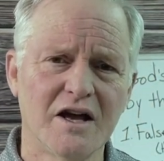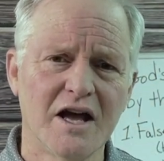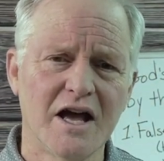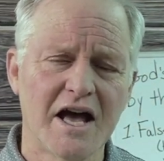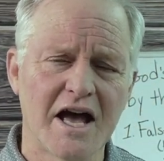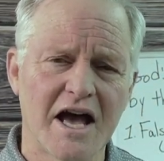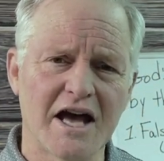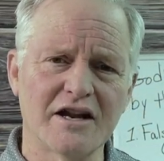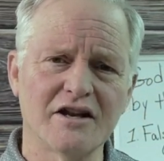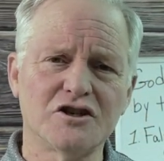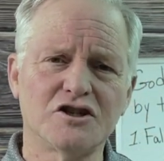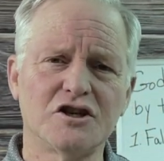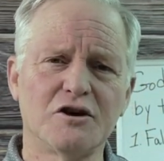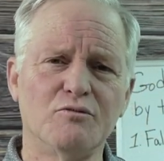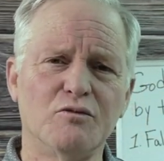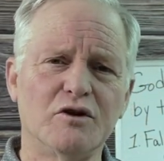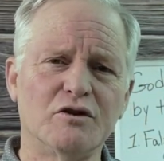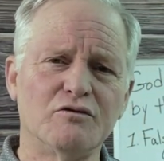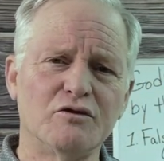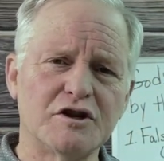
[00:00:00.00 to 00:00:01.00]
How does
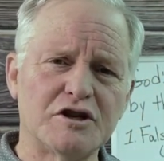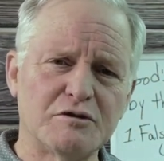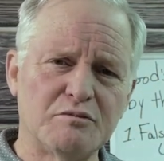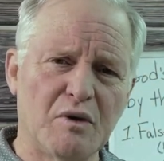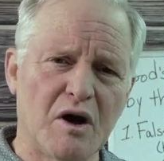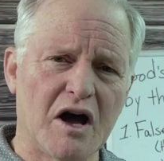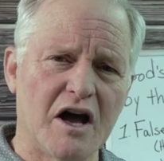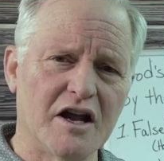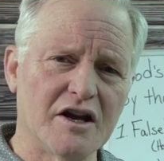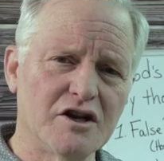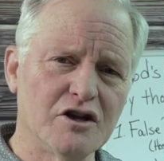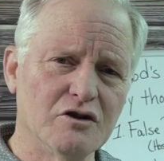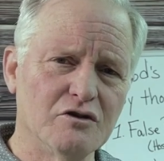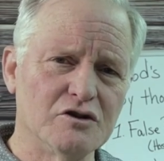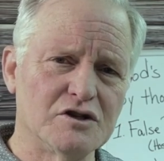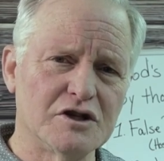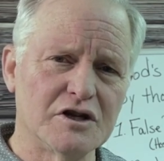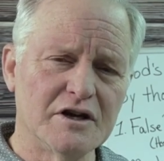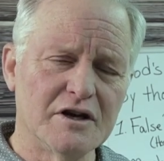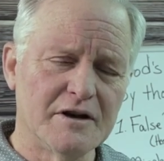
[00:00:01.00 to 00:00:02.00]
someone respond
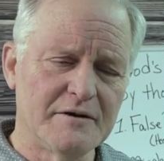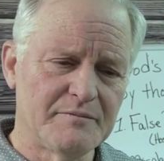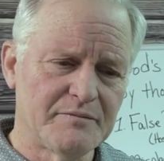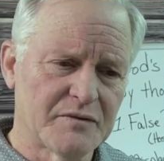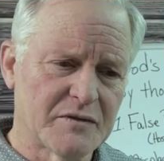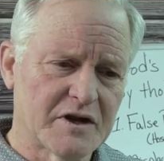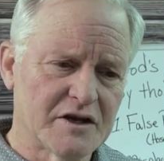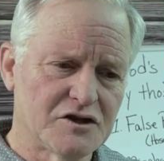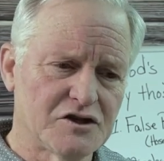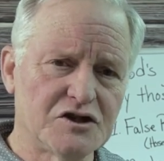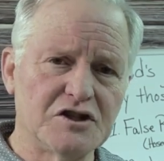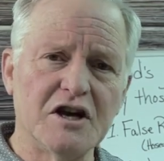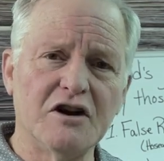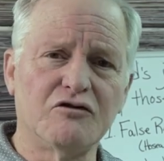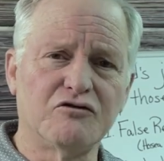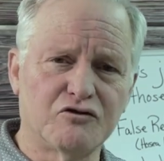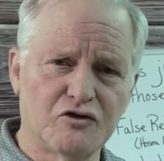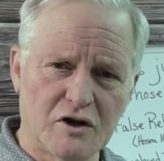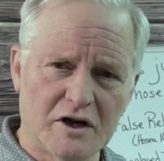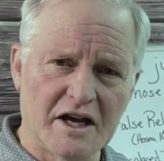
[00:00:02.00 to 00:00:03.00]
who's
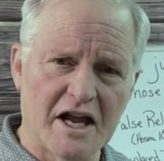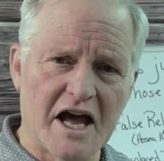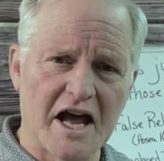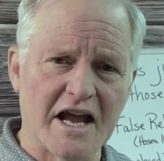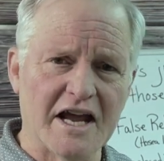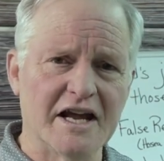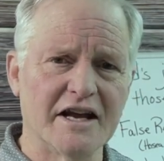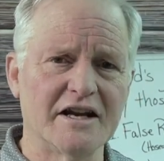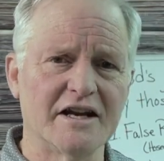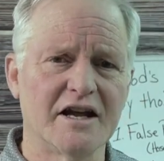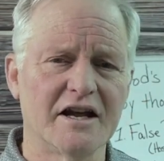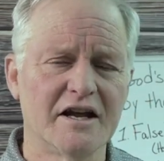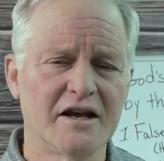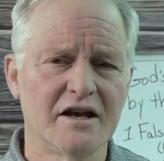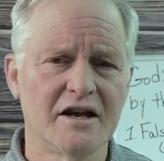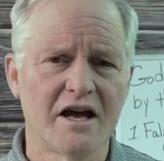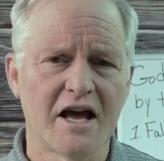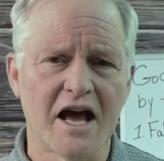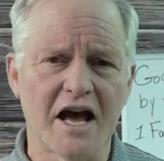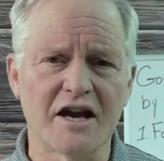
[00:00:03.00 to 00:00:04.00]
self-reliant?
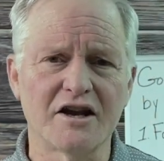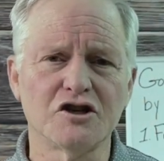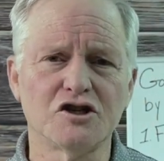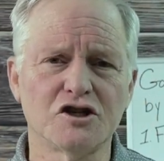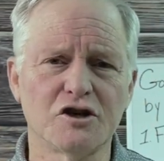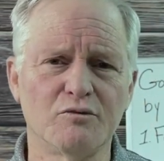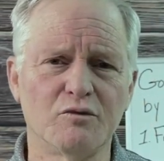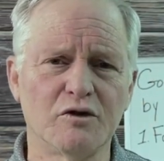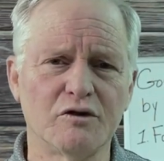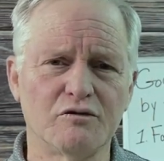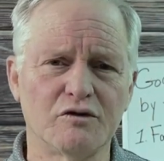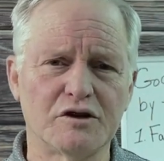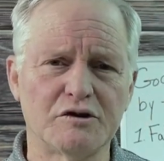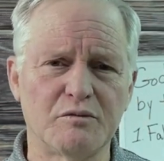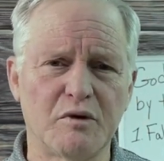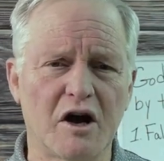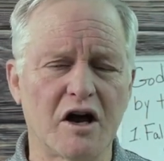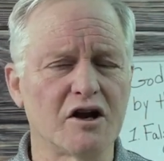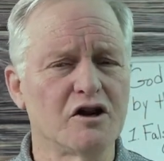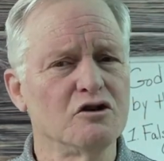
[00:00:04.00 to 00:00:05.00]
How does someone
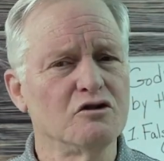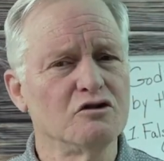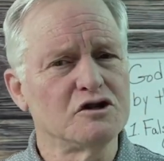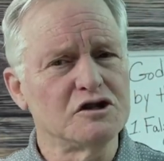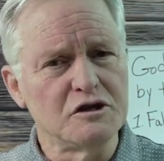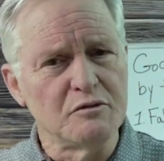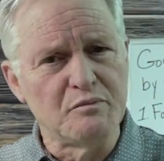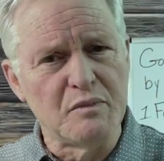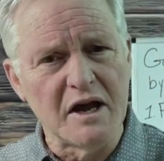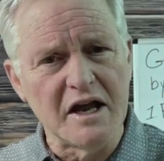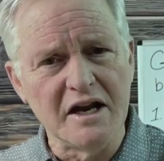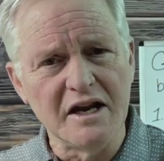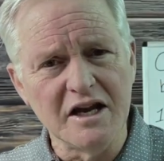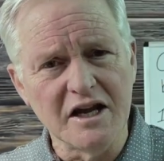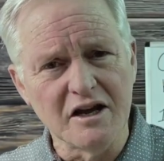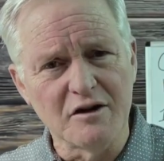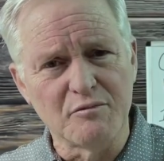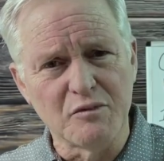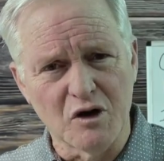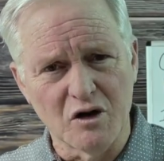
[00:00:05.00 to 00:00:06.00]
respond who's
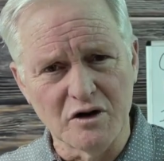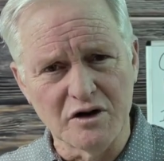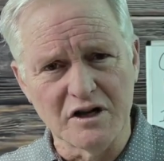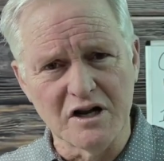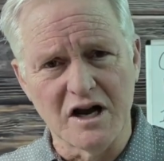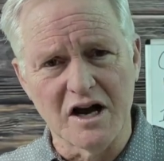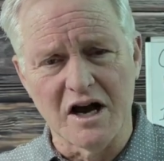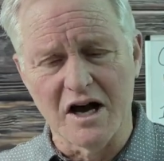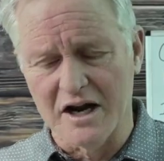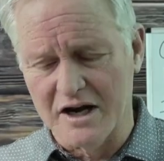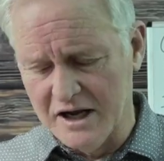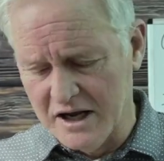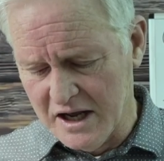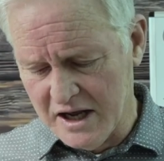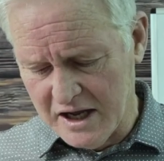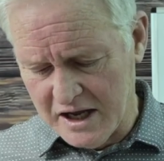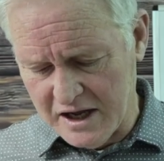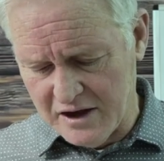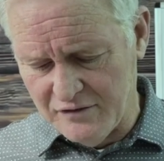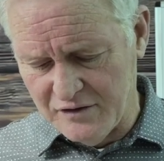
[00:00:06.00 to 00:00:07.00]
depending upon God
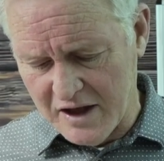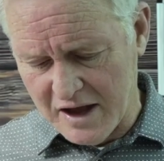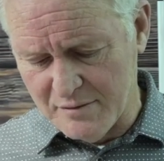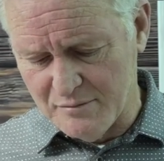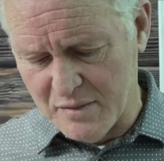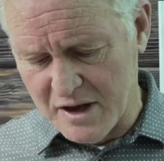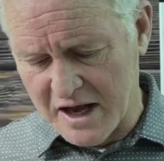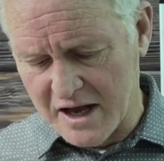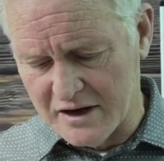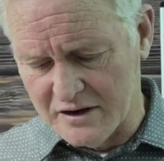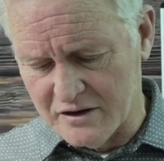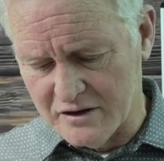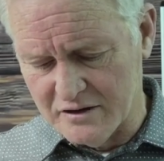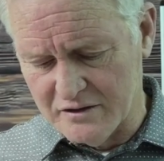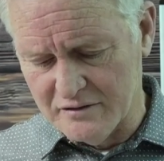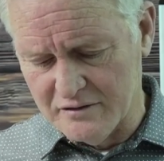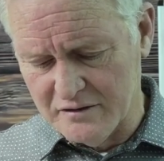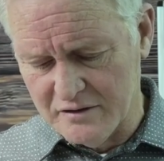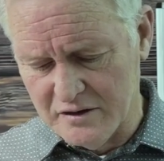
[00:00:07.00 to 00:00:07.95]
in that matter?